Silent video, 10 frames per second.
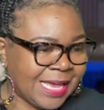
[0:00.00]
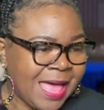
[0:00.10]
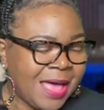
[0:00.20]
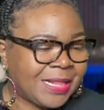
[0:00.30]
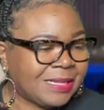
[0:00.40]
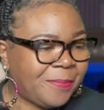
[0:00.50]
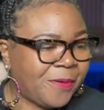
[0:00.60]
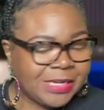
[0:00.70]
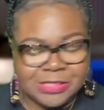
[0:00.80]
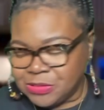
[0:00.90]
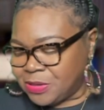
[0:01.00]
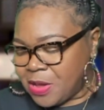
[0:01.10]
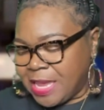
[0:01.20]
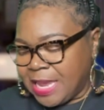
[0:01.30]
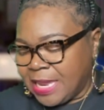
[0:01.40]
That's the point, you
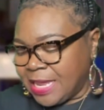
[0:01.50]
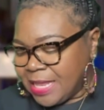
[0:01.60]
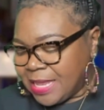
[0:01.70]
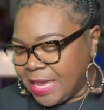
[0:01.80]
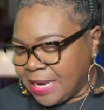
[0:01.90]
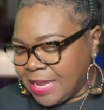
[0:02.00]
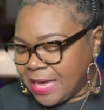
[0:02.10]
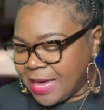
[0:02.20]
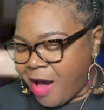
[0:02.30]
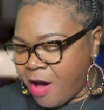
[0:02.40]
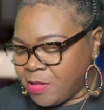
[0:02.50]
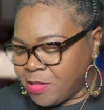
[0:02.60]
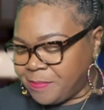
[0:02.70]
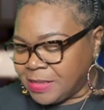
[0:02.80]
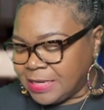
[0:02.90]
know. He didn't call
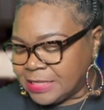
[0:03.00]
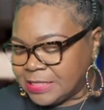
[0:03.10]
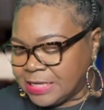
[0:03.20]
the police.